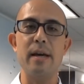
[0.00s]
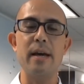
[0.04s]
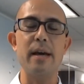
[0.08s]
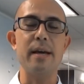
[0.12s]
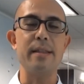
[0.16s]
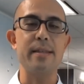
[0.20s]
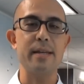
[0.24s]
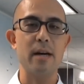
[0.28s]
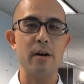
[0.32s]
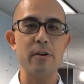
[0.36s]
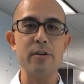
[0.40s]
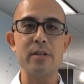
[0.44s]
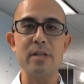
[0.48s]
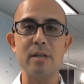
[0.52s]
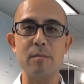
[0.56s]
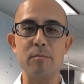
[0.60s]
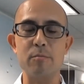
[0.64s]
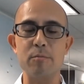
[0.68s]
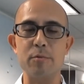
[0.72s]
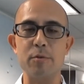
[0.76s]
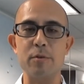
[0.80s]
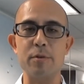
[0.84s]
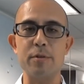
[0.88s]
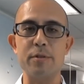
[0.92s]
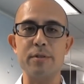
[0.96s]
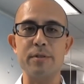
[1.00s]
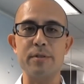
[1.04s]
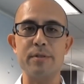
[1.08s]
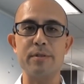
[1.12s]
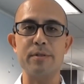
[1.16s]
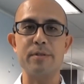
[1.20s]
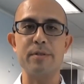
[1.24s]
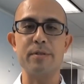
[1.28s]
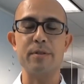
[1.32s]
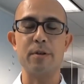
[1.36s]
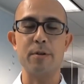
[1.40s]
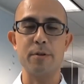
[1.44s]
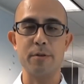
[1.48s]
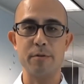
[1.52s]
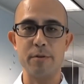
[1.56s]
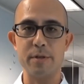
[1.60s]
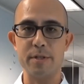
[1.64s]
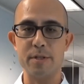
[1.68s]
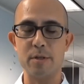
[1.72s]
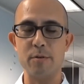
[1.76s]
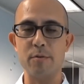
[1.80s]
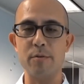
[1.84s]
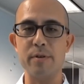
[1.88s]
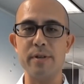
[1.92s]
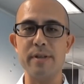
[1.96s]
And the outcome was, although
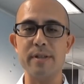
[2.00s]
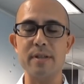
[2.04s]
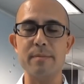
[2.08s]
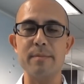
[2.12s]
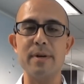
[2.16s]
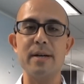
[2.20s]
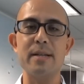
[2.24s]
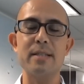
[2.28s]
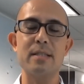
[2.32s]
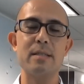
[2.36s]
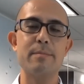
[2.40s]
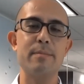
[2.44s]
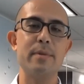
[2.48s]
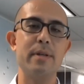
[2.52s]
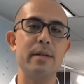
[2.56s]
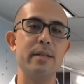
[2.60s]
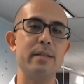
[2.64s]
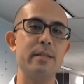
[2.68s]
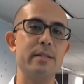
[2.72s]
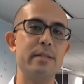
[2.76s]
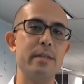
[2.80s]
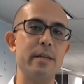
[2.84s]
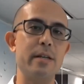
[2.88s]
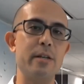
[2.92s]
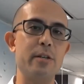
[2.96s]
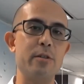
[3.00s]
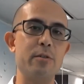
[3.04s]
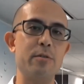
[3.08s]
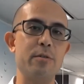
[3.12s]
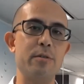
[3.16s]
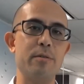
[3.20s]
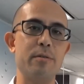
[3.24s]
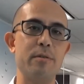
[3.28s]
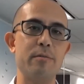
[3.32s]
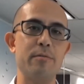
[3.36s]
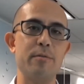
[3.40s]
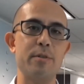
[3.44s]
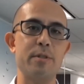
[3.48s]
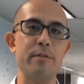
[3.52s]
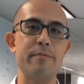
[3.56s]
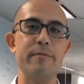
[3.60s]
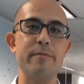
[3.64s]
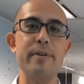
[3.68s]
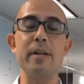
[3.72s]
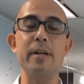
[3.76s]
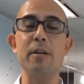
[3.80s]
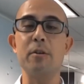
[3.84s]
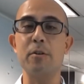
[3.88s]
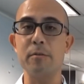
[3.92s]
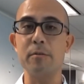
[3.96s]
it's only in the master plan stage, was a
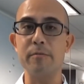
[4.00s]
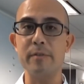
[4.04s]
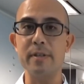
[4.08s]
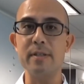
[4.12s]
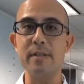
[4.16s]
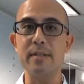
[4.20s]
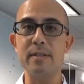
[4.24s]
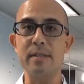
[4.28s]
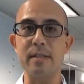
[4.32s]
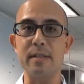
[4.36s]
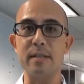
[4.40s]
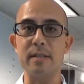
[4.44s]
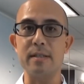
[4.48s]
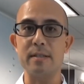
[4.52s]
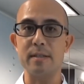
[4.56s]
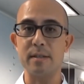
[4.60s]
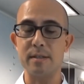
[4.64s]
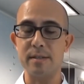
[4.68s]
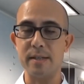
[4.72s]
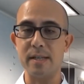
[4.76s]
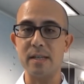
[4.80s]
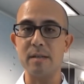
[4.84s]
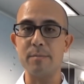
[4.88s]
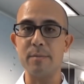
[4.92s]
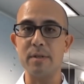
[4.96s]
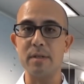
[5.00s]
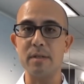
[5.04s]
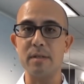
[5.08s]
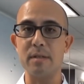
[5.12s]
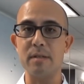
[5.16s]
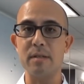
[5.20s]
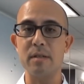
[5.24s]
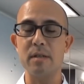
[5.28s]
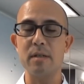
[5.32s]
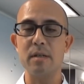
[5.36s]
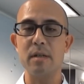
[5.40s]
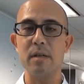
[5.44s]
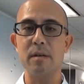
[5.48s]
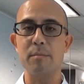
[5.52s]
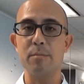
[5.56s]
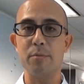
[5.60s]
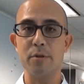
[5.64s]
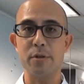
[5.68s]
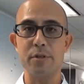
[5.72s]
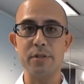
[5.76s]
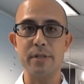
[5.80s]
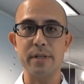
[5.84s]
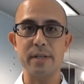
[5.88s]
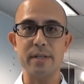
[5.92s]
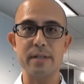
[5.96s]
very convincing, sustainable
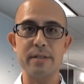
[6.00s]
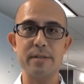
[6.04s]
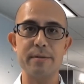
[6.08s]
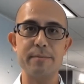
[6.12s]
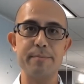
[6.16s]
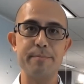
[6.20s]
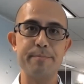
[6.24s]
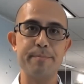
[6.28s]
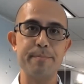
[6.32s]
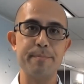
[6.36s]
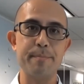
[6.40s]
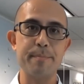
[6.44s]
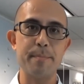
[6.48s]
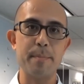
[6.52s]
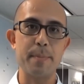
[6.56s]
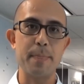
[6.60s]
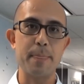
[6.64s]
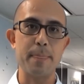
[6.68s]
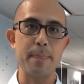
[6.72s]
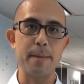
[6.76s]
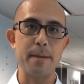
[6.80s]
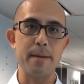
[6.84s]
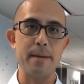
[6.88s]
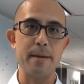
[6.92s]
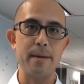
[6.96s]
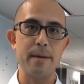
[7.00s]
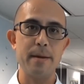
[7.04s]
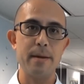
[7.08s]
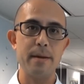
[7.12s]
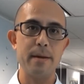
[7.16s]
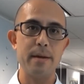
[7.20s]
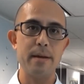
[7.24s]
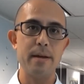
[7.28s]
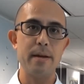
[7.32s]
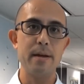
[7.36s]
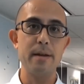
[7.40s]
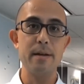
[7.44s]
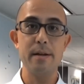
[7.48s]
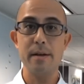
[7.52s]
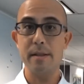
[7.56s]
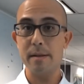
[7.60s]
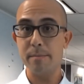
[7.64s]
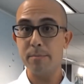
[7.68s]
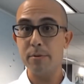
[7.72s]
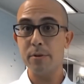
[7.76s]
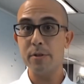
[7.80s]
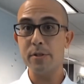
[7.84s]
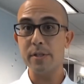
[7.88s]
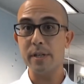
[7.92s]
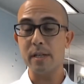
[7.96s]
project. Another
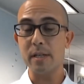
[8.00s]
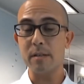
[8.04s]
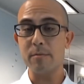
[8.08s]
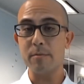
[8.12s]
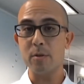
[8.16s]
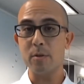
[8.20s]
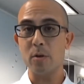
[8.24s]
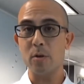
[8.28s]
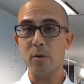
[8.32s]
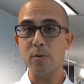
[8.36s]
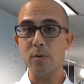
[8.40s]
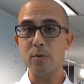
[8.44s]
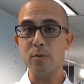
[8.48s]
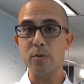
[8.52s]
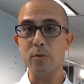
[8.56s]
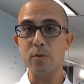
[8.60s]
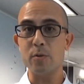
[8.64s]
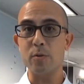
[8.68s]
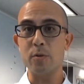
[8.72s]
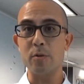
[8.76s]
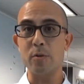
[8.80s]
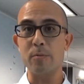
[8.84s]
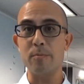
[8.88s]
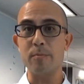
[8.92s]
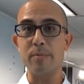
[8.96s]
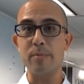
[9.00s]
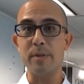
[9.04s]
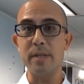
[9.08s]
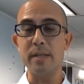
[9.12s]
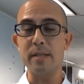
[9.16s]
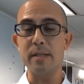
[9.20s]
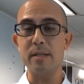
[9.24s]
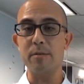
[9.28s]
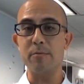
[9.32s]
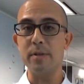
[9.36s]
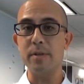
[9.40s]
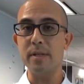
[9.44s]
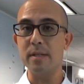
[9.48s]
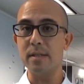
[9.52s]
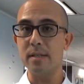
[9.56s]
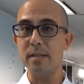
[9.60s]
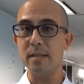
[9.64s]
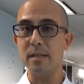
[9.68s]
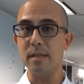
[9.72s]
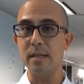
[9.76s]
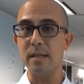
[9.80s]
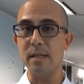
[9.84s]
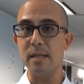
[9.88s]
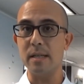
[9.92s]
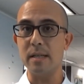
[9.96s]
project we also completed
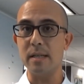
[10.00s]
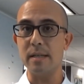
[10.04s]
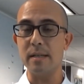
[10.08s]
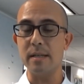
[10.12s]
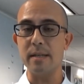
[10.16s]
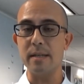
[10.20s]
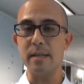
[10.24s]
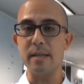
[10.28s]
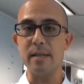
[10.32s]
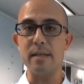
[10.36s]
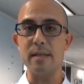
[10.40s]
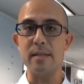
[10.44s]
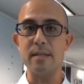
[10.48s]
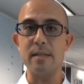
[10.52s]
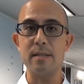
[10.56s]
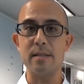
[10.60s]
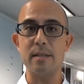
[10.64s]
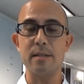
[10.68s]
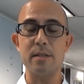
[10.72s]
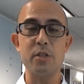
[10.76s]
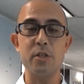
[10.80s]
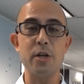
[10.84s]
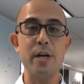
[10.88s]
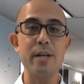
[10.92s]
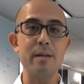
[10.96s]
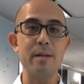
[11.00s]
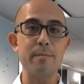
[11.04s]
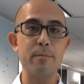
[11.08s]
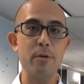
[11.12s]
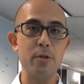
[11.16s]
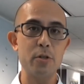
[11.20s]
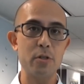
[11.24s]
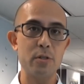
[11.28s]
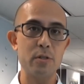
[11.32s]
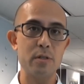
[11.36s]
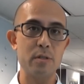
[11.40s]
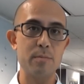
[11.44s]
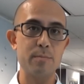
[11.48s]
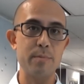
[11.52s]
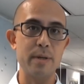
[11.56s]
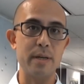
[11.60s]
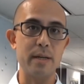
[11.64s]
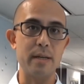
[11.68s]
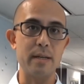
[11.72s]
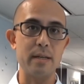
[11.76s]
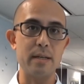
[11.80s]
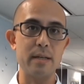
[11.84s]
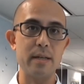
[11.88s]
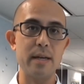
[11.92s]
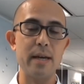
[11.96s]
recently is the China Merchants
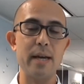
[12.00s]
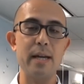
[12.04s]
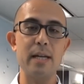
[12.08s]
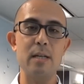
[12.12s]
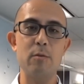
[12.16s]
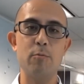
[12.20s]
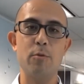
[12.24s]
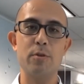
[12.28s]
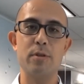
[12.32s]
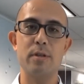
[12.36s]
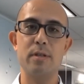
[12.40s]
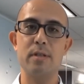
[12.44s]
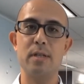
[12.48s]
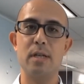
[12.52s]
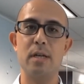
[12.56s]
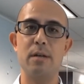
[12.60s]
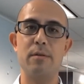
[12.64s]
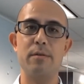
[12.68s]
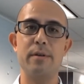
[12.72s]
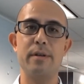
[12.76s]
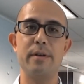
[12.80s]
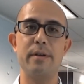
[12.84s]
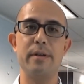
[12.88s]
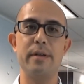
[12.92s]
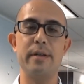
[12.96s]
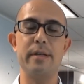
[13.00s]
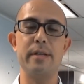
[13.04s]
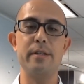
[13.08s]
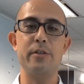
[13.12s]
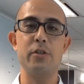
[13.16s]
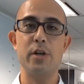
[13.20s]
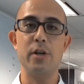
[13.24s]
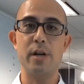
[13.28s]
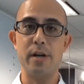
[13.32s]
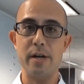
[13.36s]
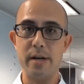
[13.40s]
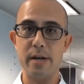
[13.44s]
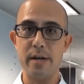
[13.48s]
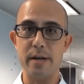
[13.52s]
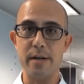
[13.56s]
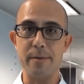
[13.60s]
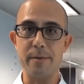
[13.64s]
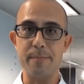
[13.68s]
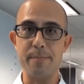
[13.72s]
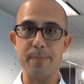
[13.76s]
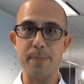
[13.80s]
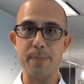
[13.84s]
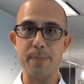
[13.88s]
Bank headquarter tower in Shanghai.